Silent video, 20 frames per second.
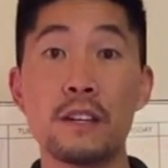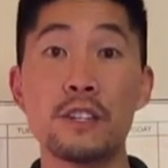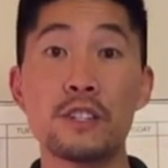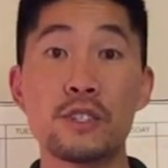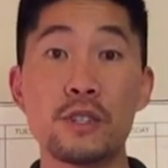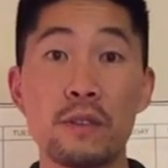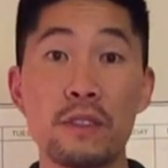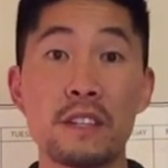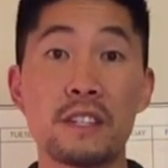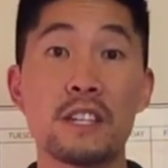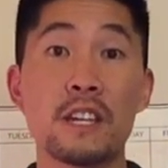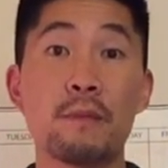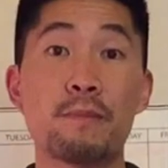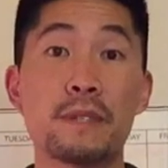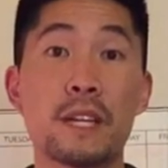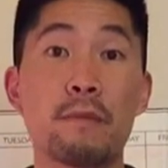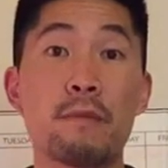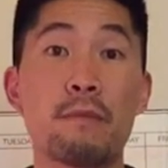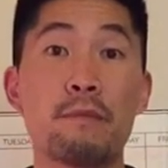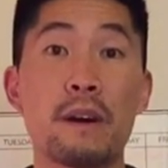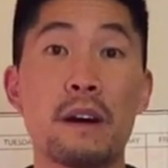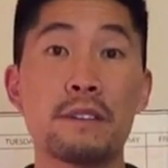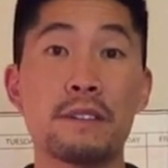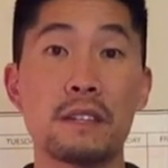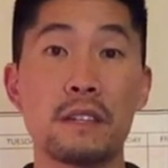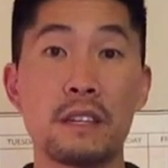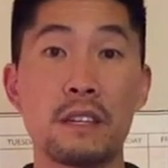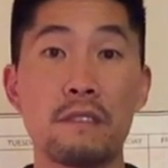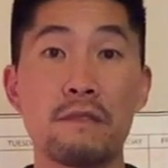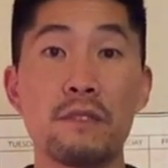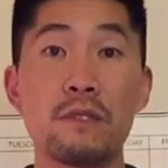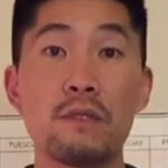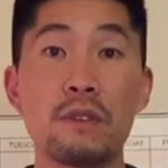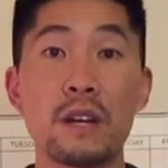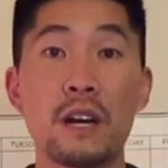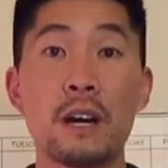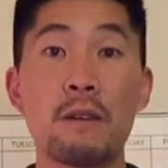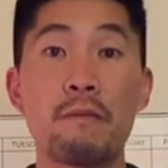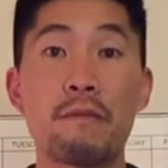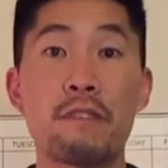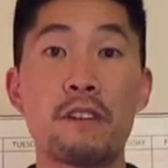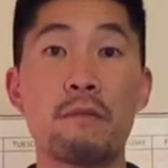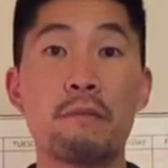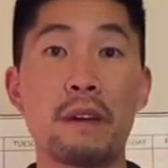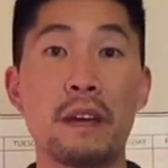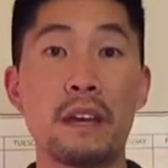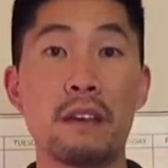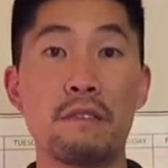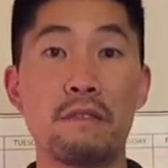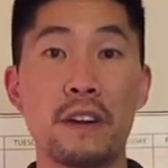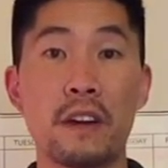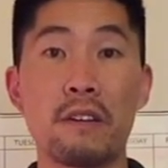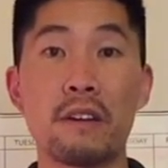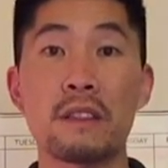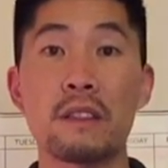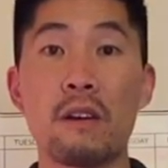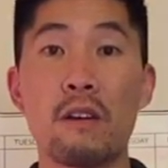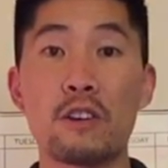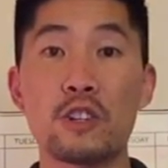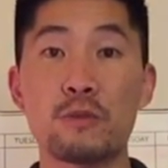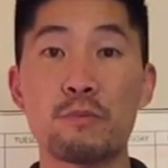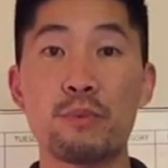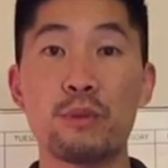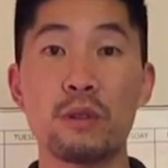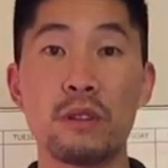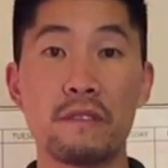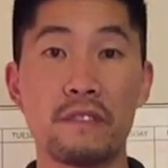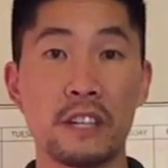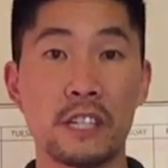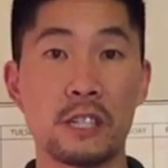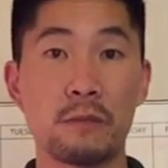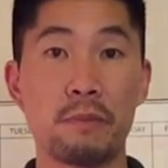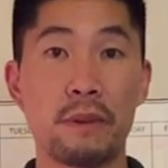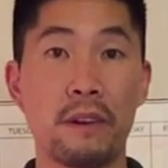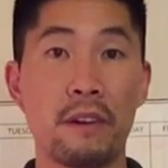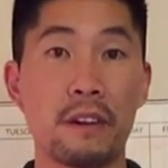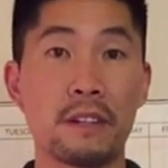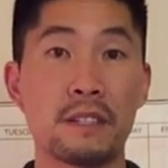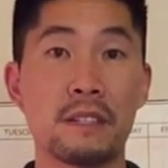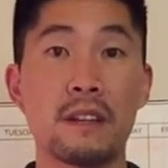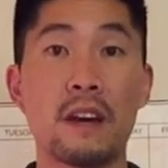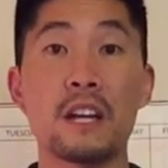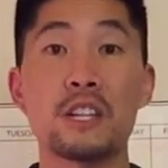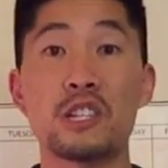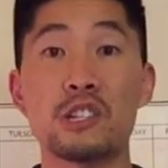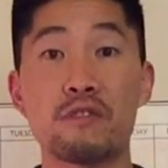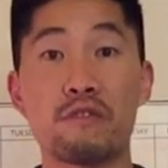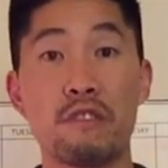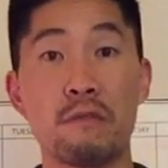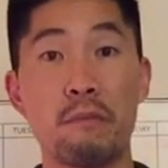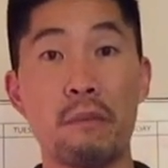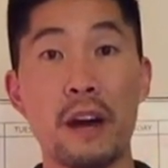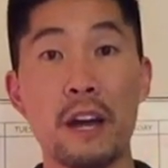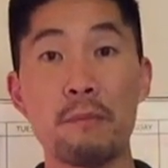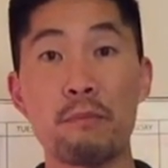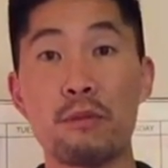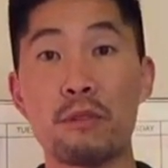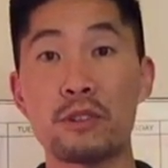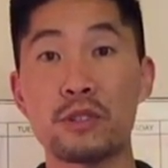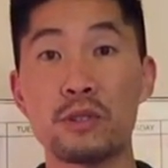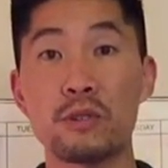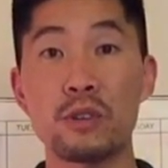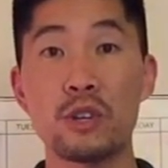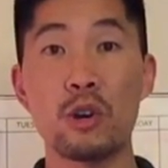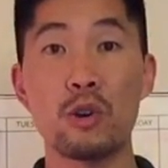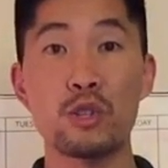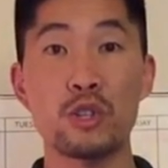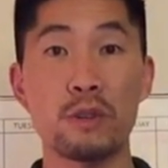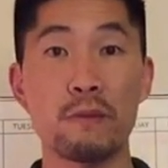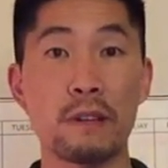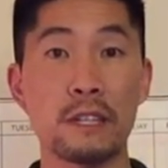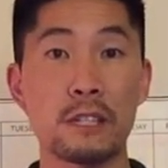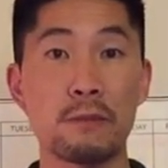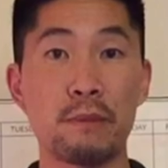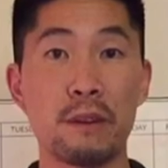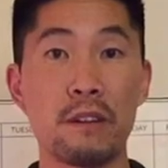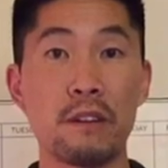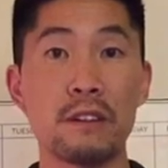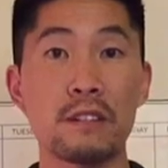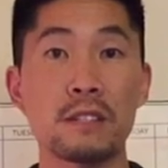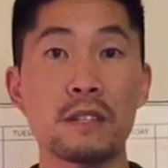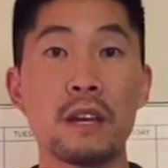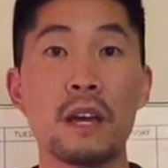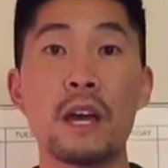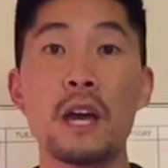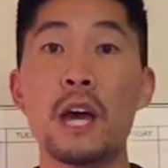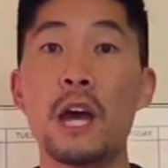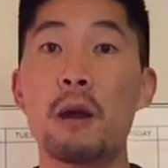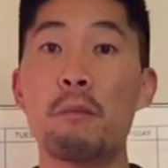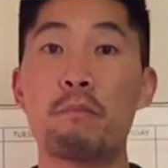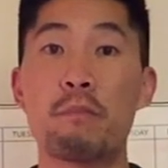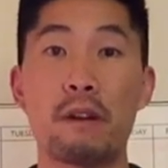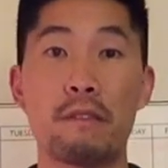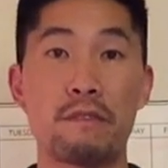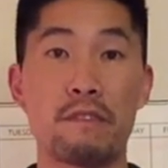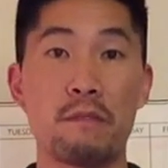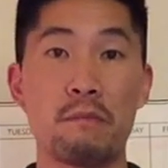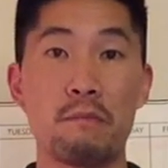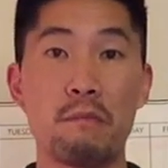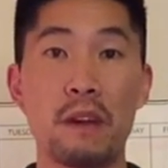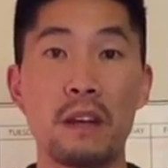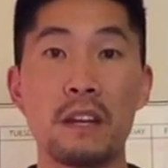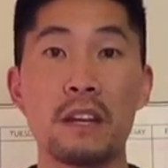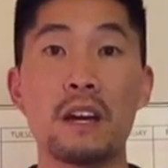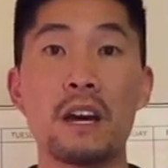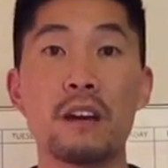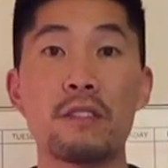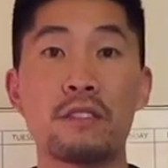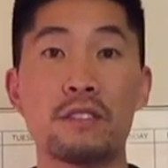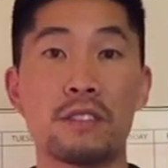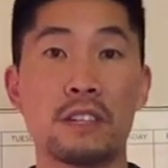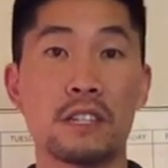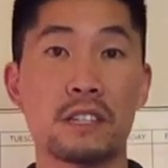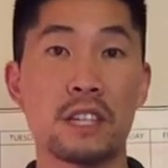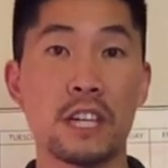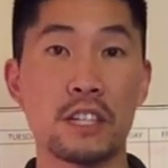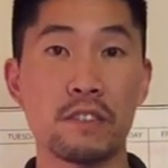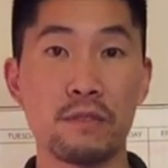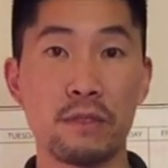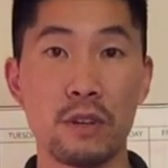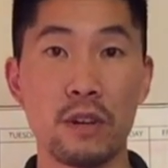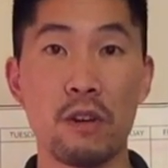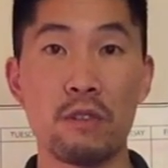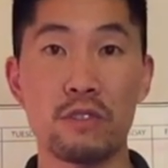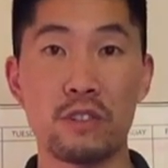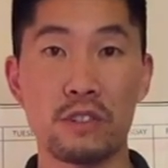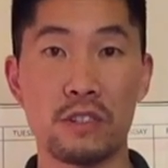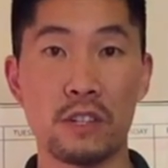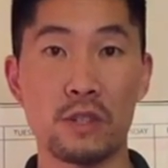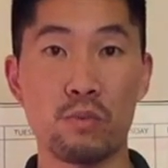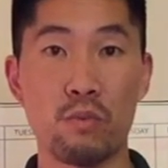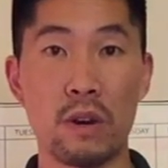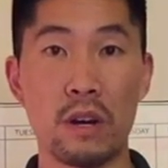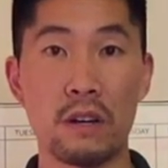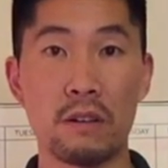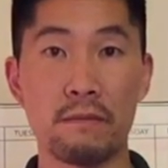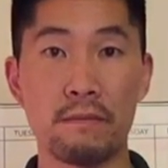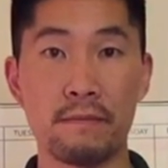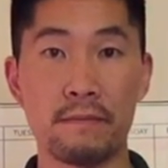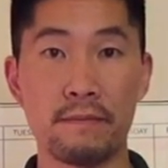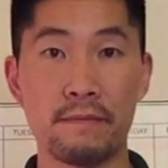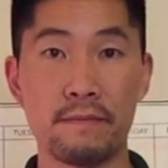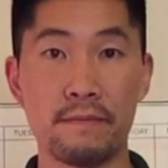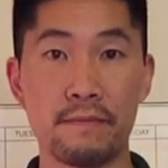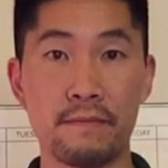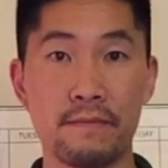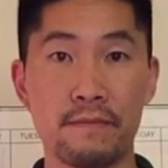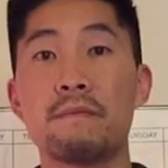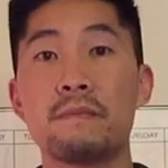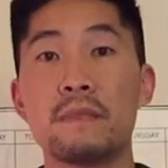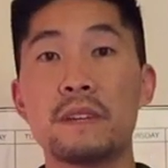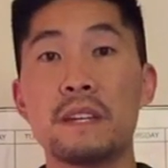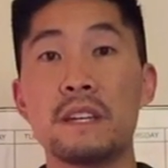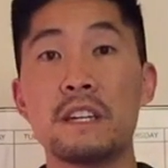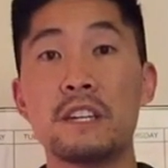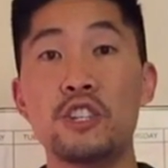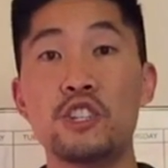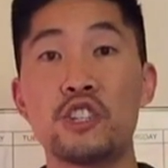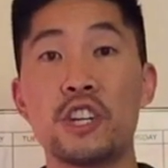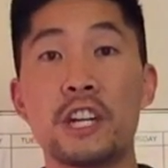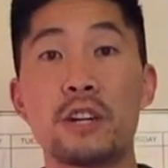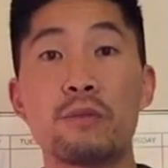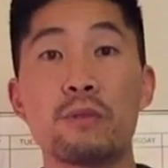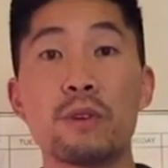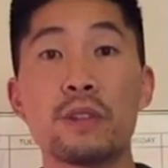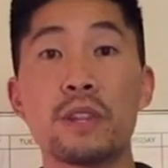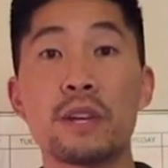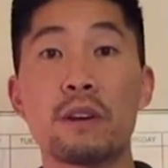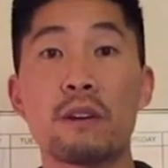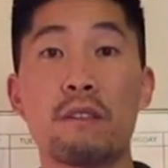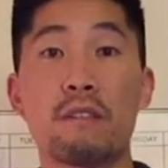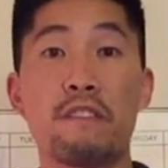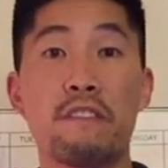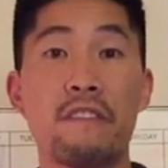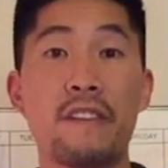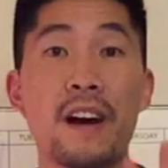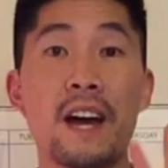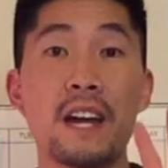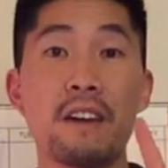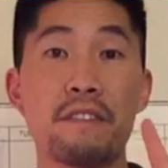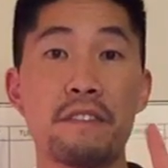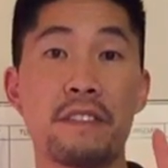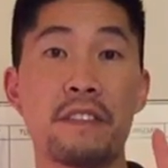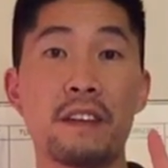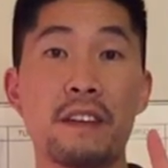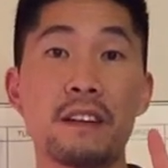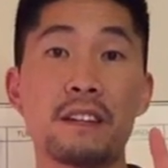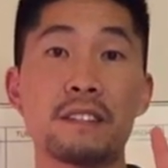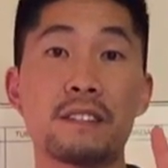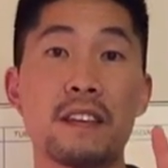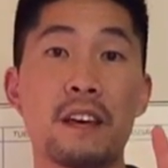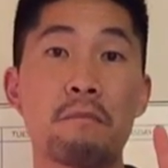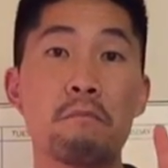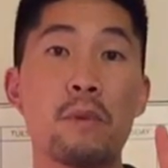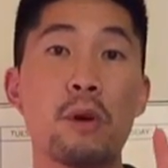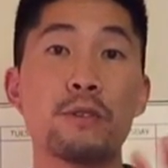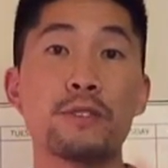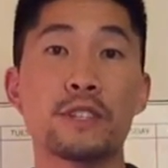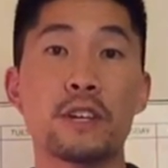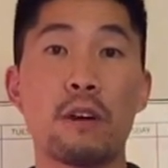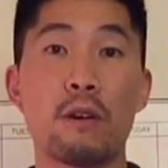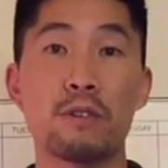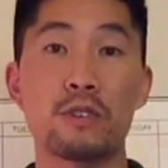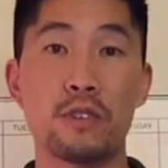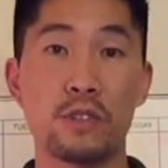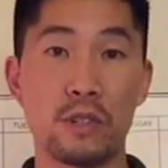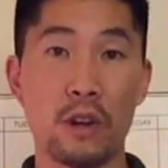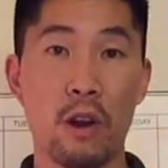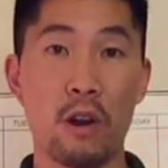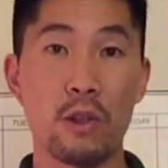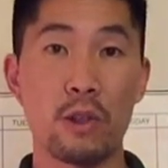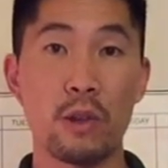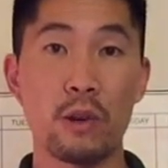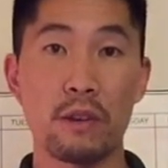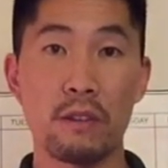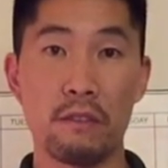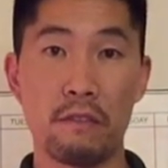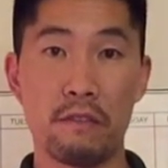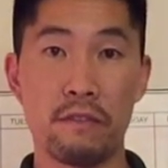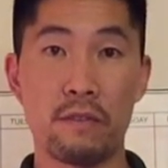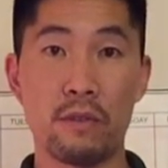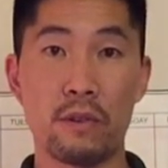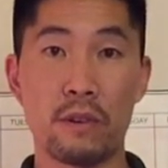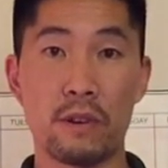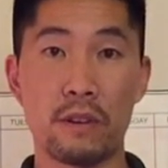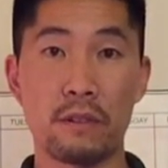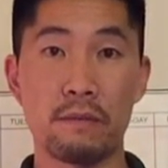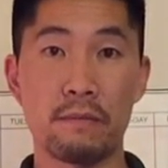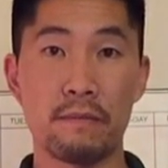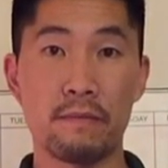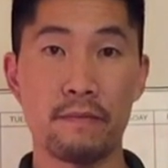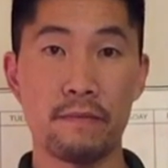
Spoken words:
So the tips I'm about to give you come from a very large pool of experience, not just from my personal coaching experience, but from many other successful coaches as well. In general, there are five things that most coaches are looking for: